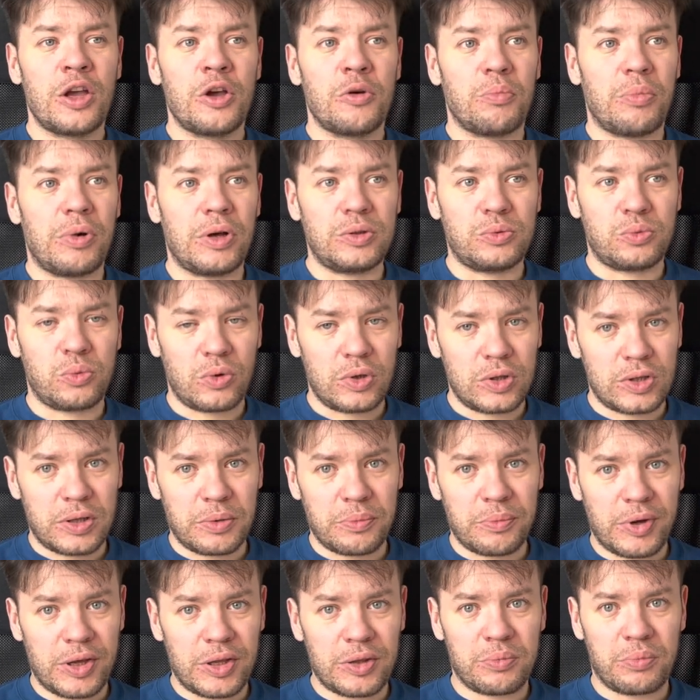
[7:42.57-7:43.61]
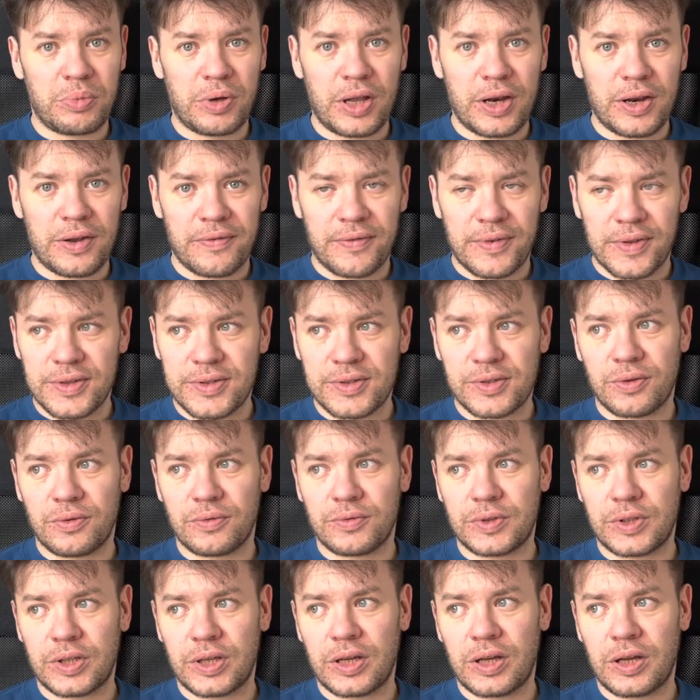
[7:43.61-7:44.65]
But what the main benefits of
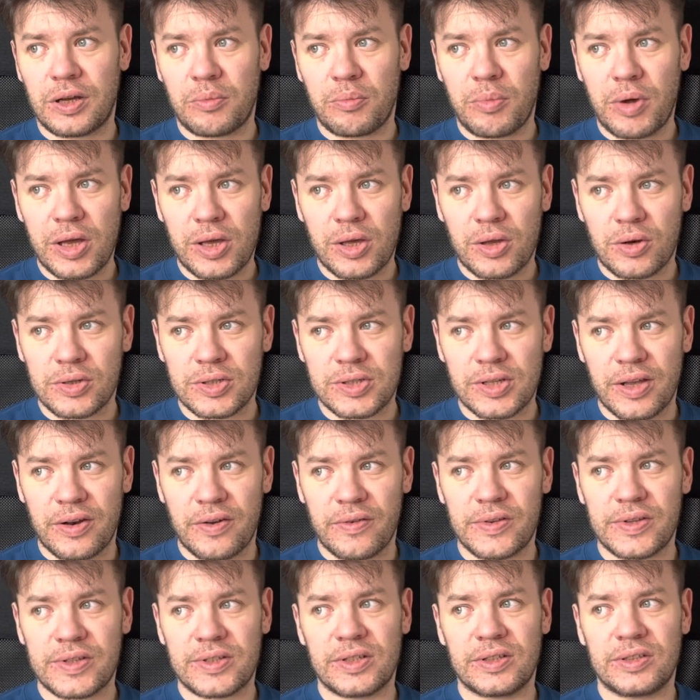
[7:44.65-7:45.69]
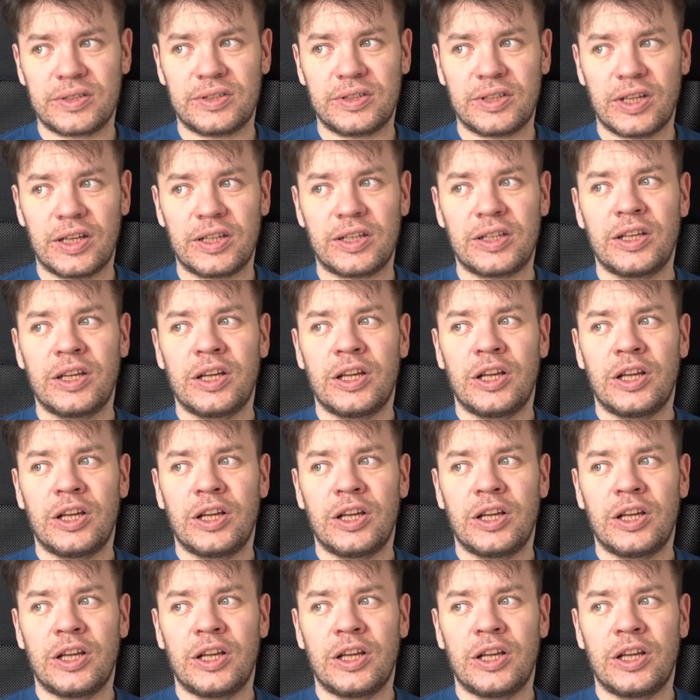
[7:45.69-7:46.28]
the microservices, that